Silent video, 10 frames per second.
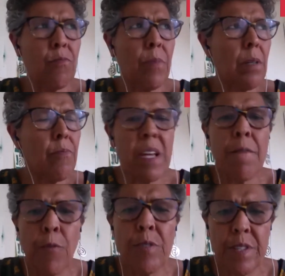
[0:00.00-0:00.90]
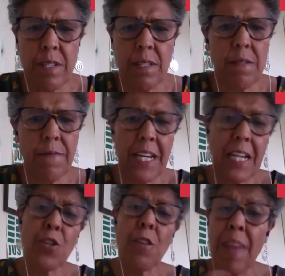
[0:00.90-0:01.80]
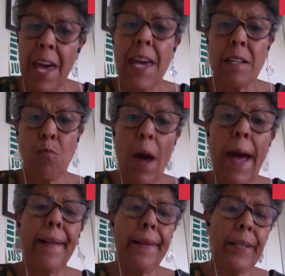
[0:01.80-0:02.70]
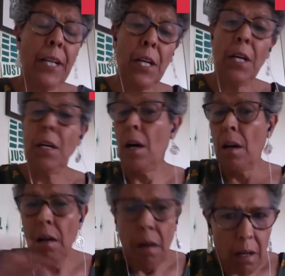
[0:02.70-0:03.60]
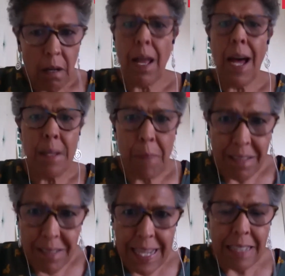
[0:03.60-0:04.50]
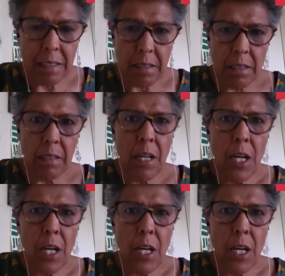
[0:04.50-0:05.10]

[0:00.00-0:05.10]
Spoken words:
reinforce the certification, they as well lied about tests.